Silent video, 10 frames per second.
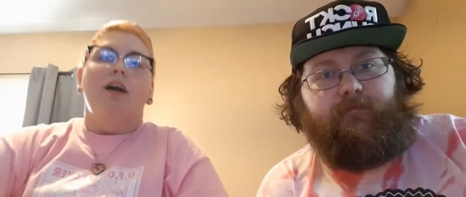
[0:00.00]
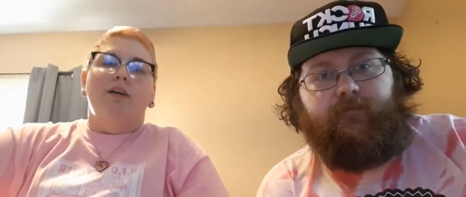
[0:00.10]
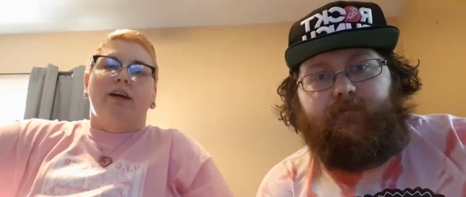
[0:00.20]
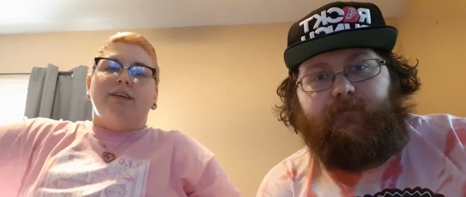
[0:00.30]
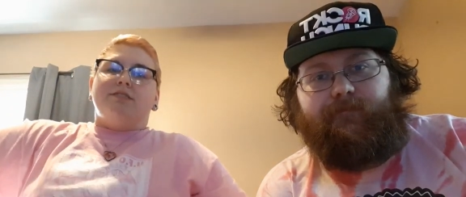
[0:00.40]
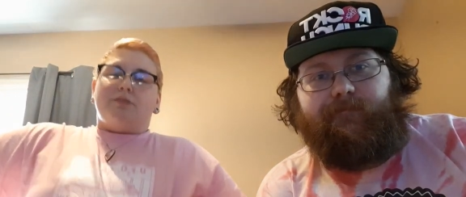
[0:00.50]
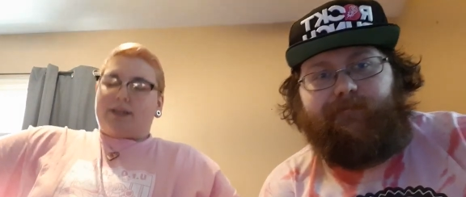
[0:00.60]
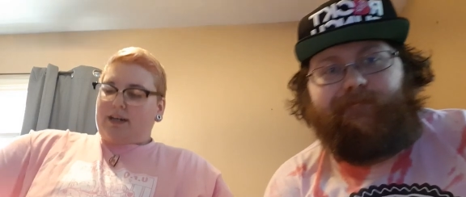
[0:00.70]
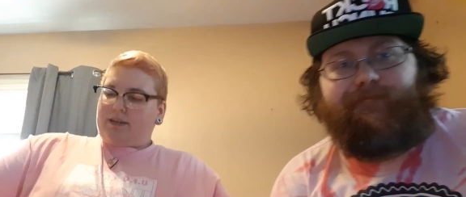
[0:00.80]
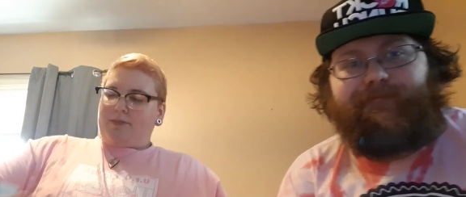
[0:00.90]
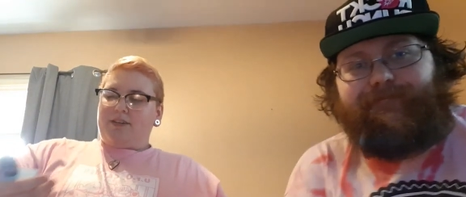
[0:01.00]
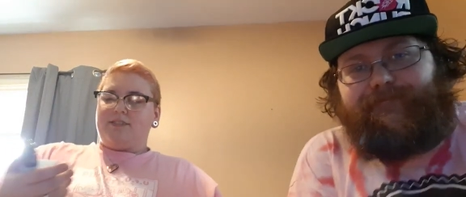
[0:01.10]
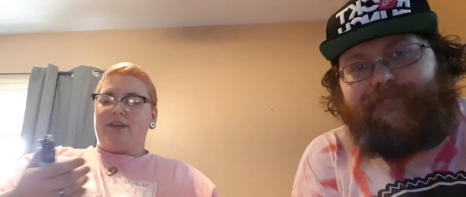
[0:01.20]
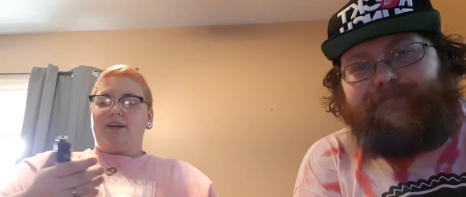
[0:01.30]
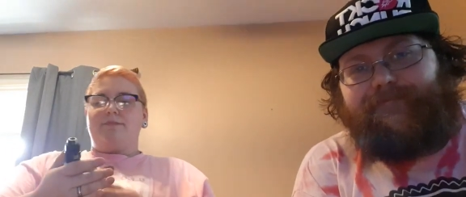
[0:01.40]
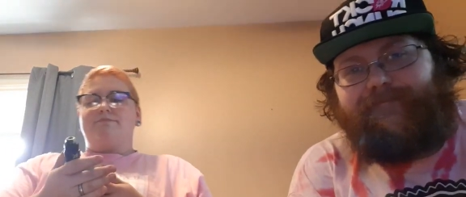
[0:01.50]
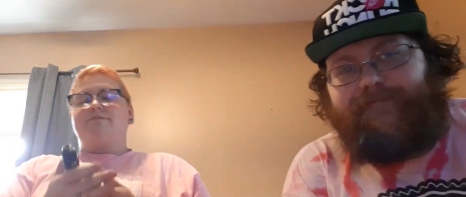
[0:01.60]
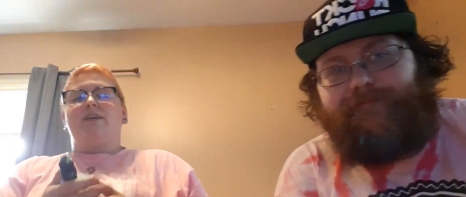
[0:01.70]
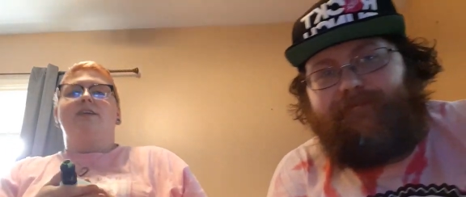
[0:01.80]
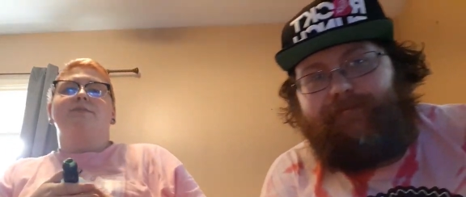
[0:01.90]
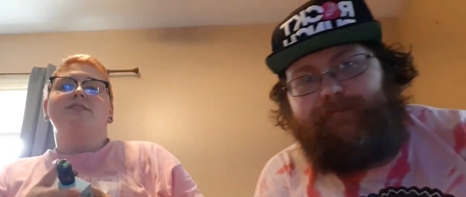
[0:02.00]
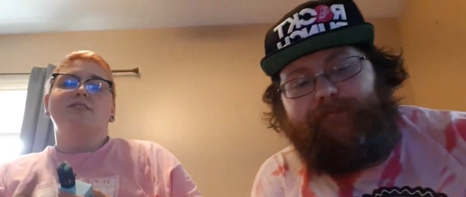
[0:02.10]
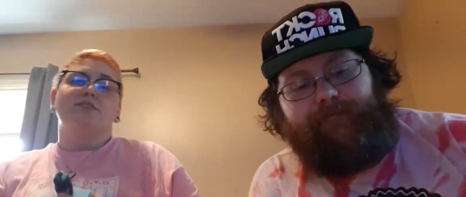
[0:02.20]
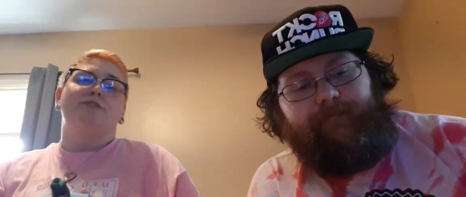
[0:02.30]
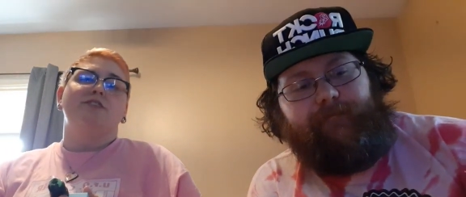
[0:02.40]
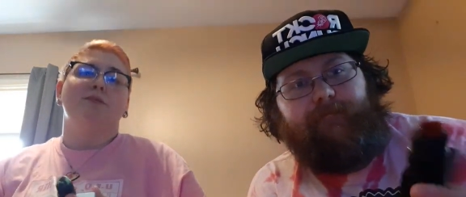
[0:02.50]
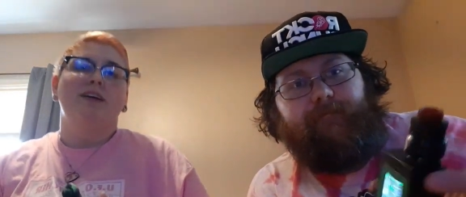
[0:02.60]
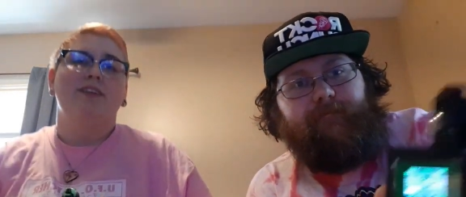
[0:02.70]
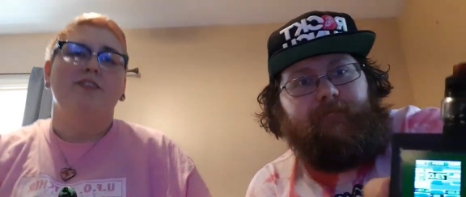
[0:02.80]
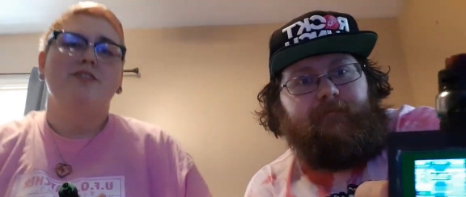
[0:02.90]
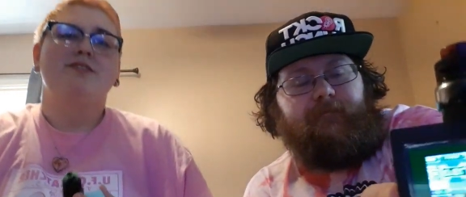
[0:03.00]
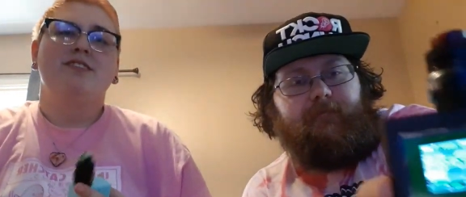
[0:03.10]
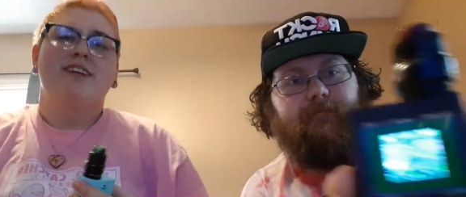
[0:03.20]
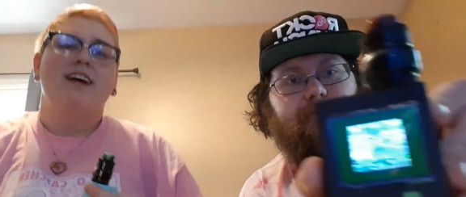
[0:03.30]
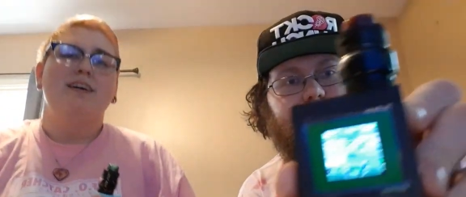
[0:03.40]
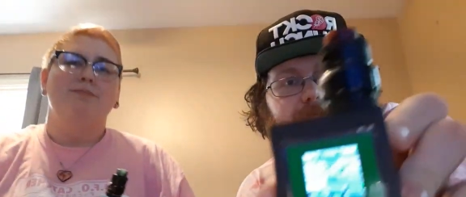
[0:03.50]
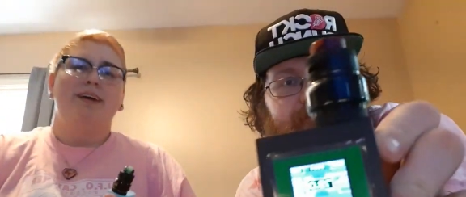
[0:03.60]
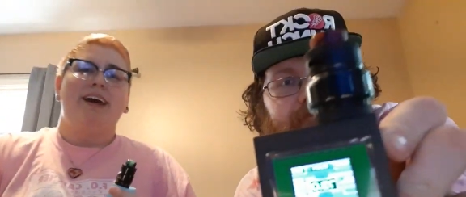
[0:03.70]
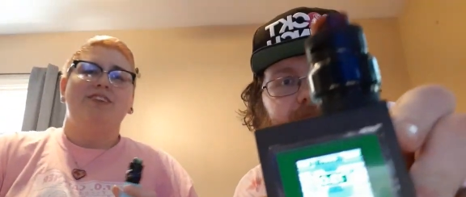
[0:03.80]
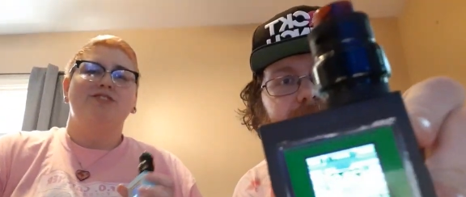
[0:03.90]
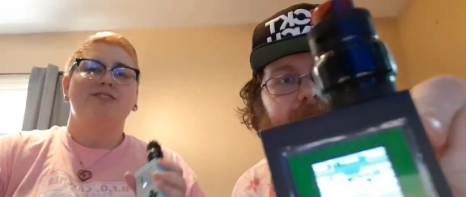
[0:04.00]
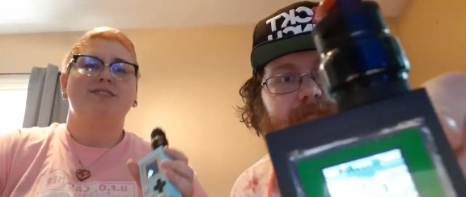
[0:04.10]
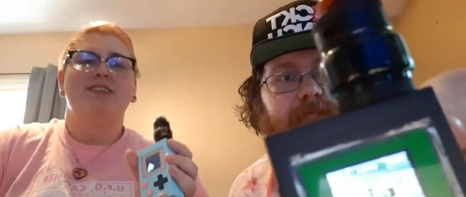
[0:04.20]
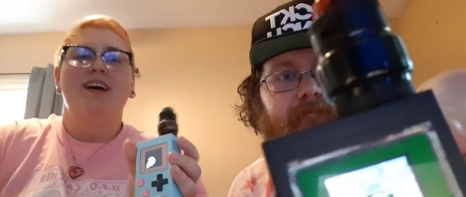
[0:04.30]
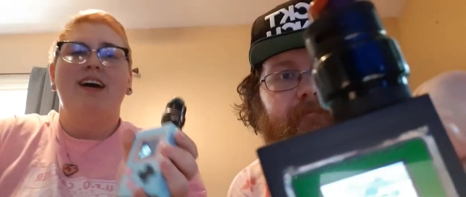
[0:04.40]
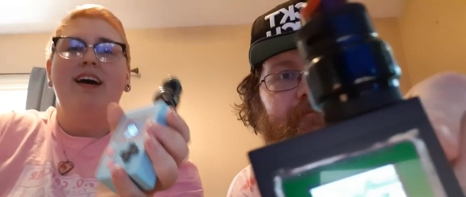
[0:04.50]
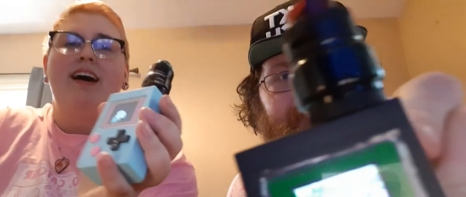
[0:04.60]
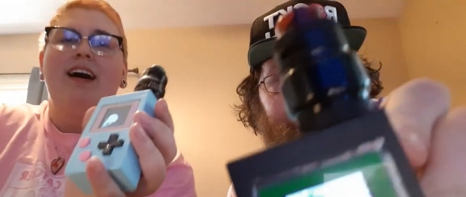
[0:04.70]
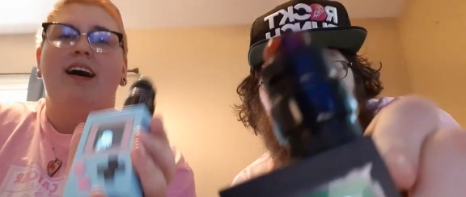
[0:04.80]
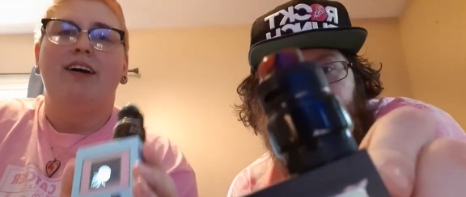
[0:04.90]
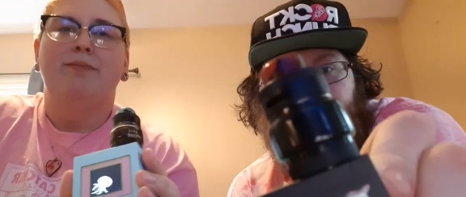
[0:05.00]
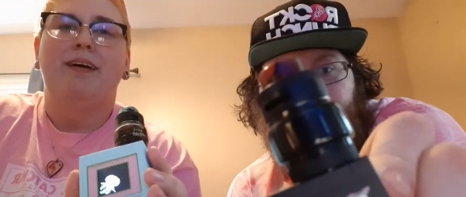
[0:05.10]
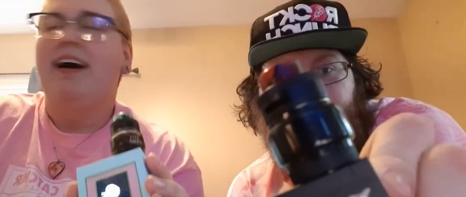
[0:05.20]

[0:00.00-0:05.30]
Speaker 1: Alright, so we got them all set up. Um, this is the first mod I've used since I got my Aegis. Um,